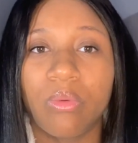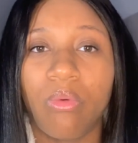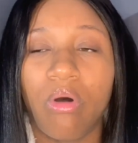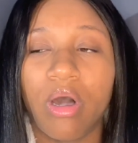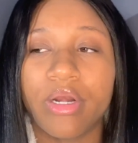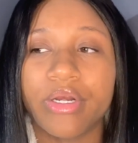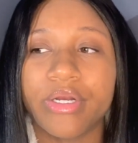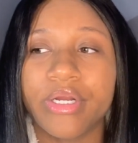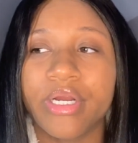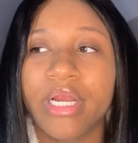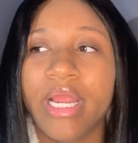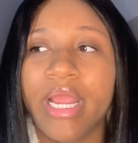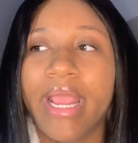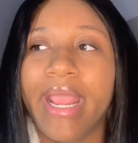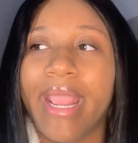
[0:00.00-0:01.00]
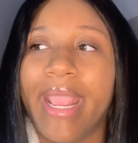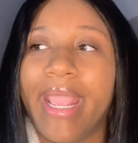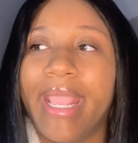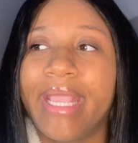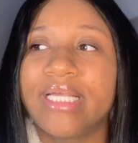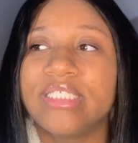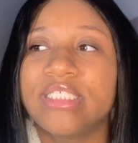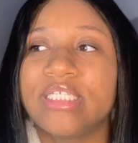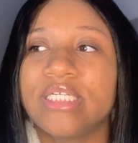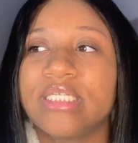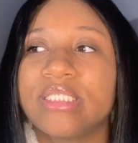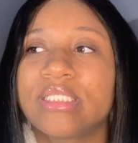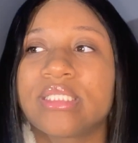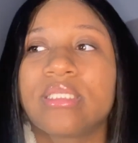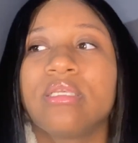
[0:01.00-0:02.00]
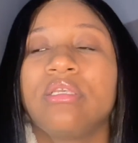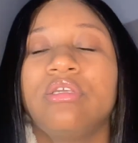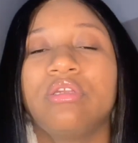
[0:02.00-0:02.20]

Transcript: water and just,